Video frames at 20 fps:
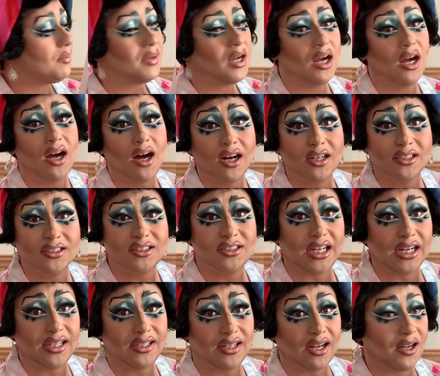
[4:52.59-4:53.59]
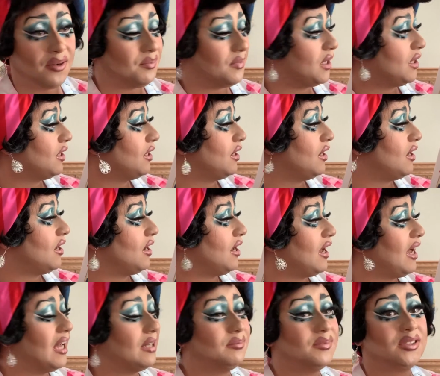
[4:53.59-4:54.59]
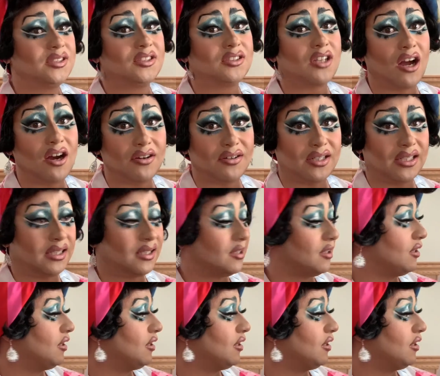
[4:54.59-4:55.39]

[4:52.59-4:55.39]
hugged Jacob. "I'm sorry.